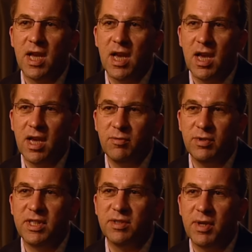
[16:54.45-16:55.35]
and we
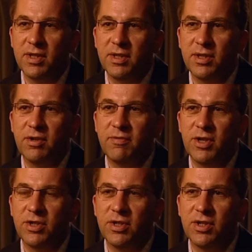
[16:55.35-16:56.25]
suspect that the
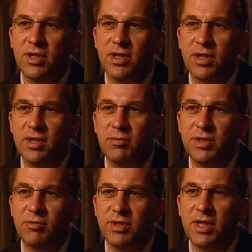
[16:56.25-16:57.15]
confession uh, was a
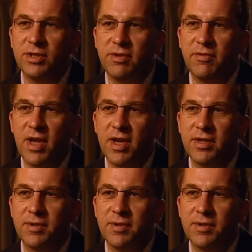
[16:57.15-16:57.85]
result of that.